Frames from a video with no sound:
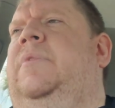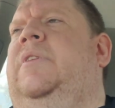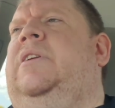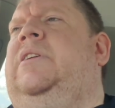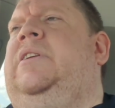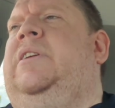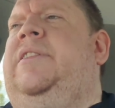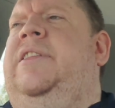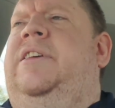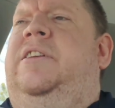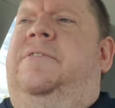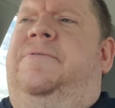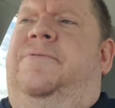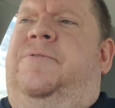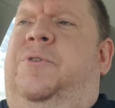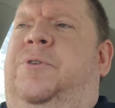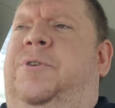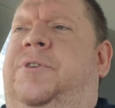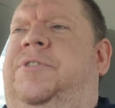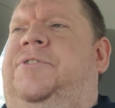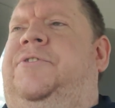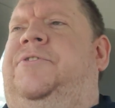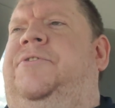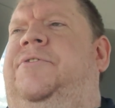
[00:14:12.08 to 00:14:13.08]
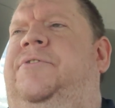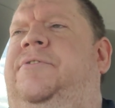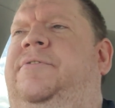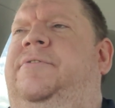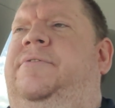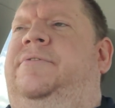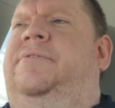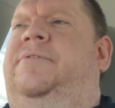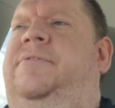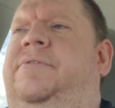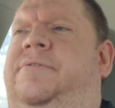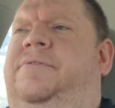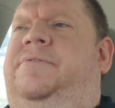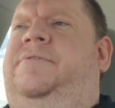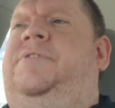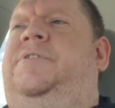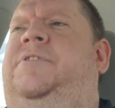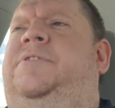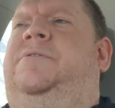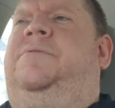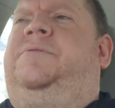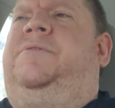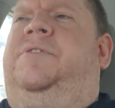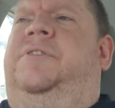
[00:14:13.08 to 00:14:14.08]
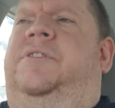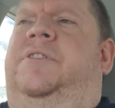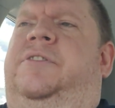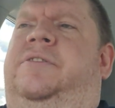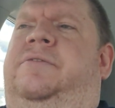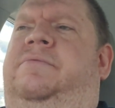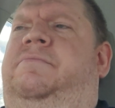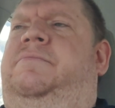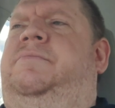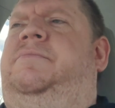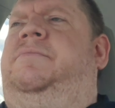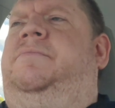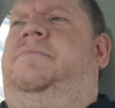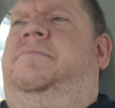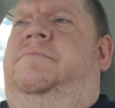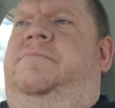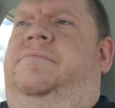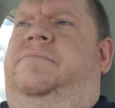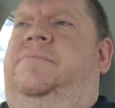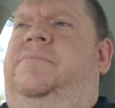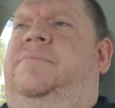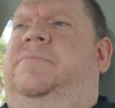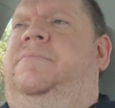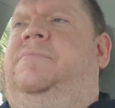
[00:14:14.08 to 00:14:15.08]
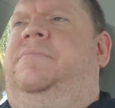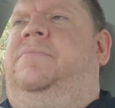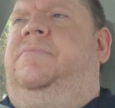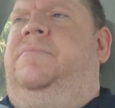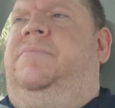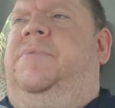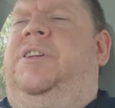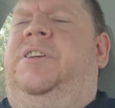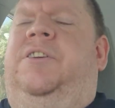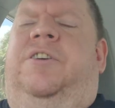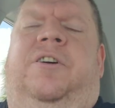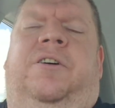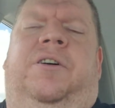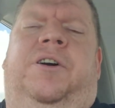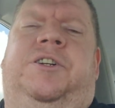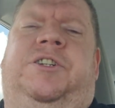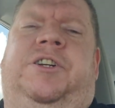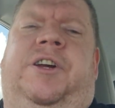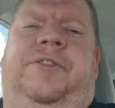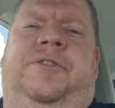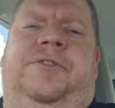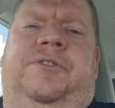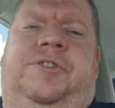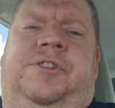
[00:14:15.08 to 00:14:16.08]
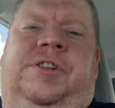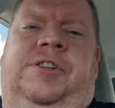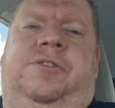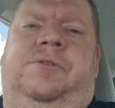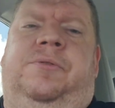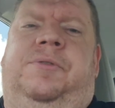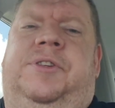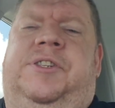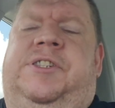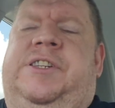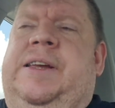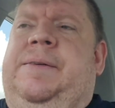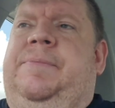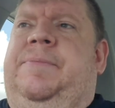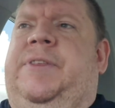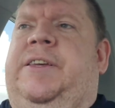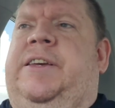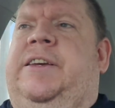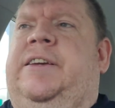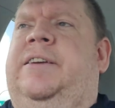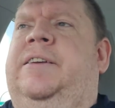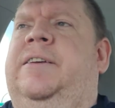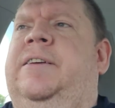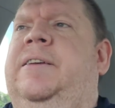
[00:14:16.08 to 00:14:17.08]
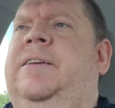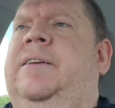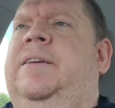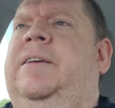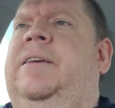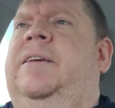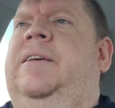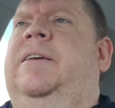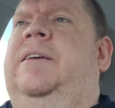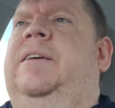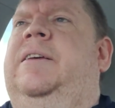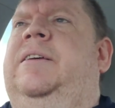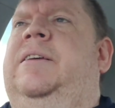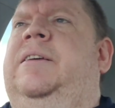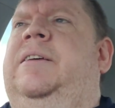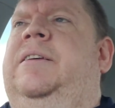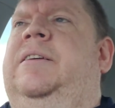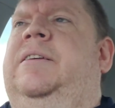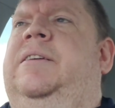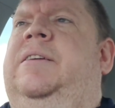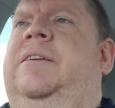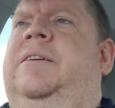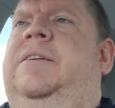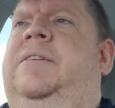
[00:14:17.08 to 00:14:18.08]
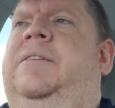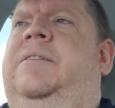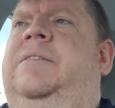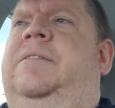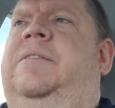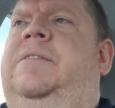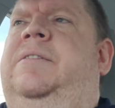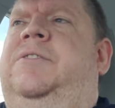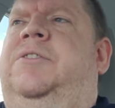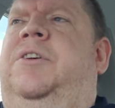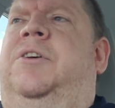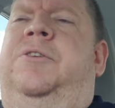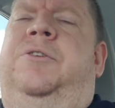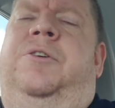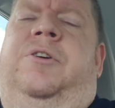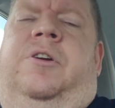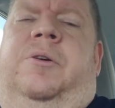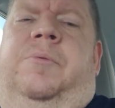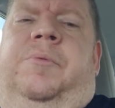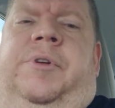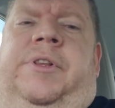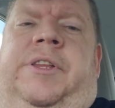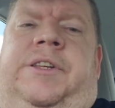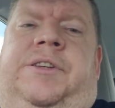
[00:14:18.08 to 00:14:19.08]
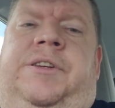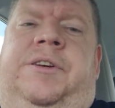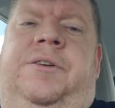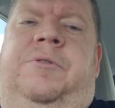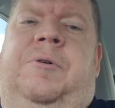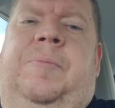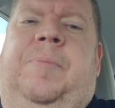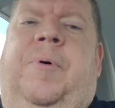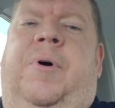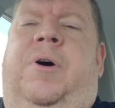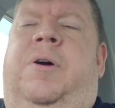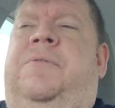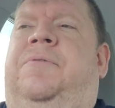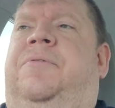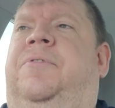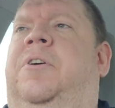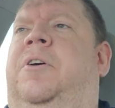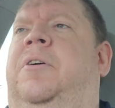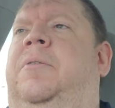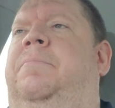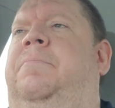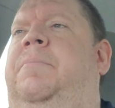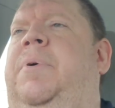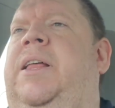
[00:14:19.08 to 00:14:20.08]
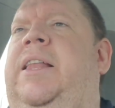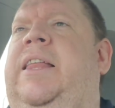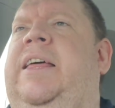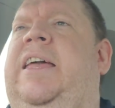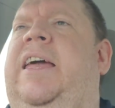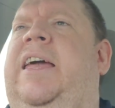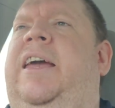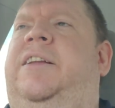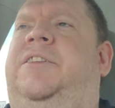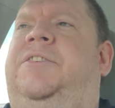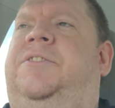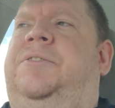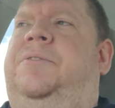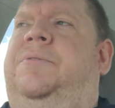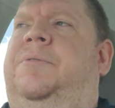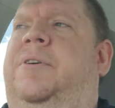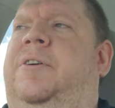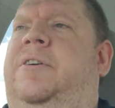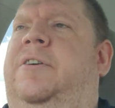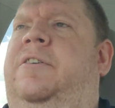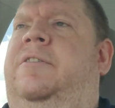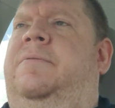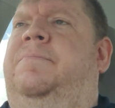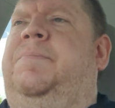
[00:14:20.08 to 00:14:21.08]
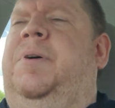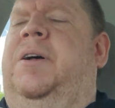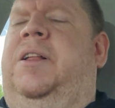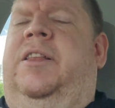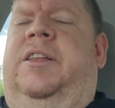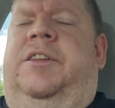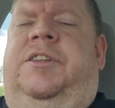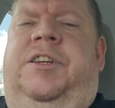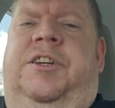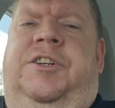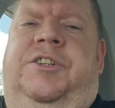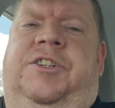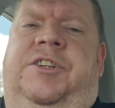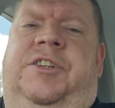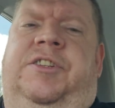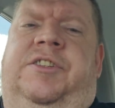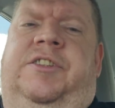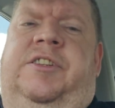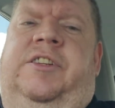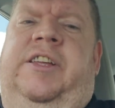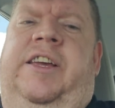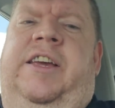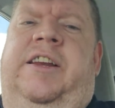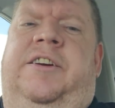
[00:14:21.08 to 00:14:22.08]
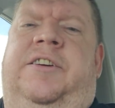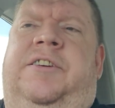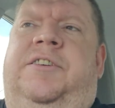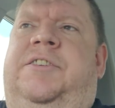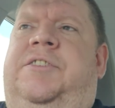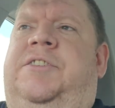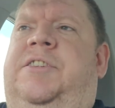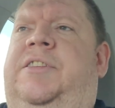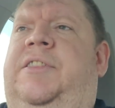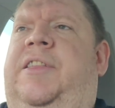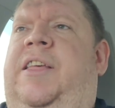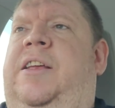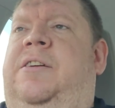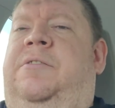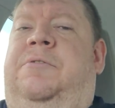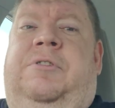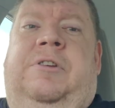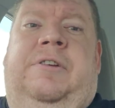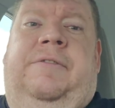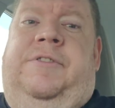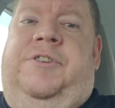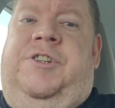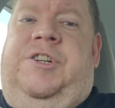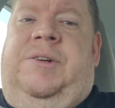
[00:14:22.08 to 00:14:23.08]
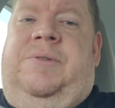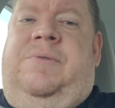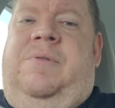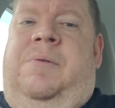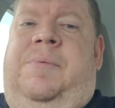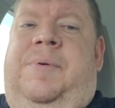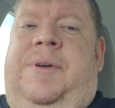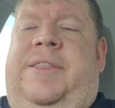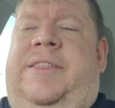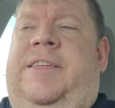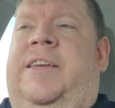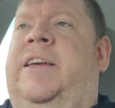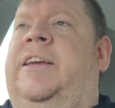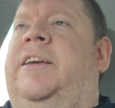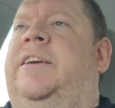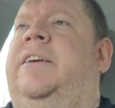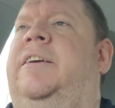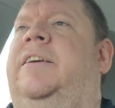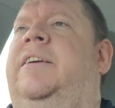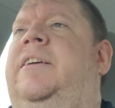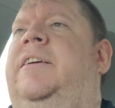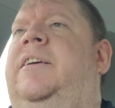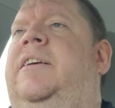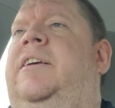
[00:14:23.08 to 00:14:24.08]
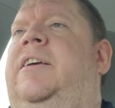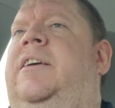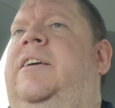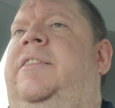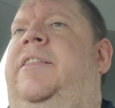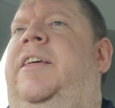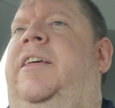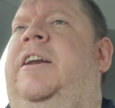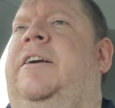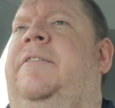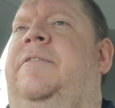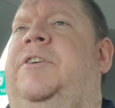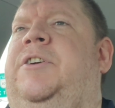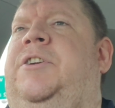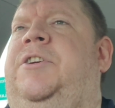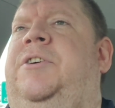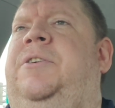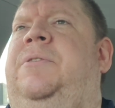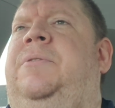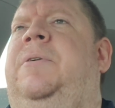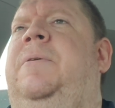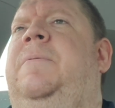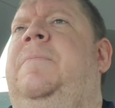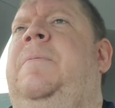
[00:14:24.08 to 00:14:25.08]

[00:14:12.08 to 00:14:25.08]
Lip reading: And then, of course, you know, encourage others to do the same thing. It's all you can really do, apart from bellyache to our politicians and leaders, and they don't give a shit what we think. They never do.